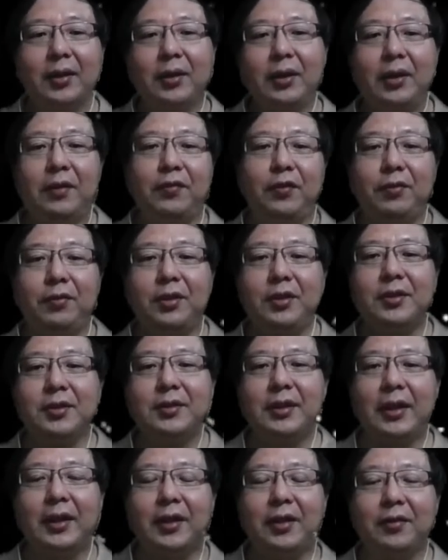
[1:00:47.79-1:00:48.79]
If it reaches
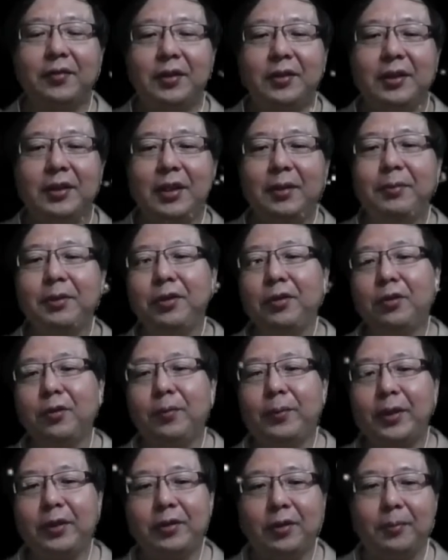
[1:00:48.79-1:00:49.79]
the end of the table, you go
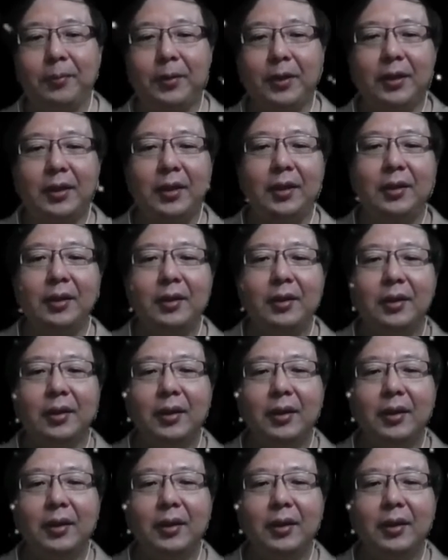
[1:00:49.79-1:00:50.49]
back to the beginning.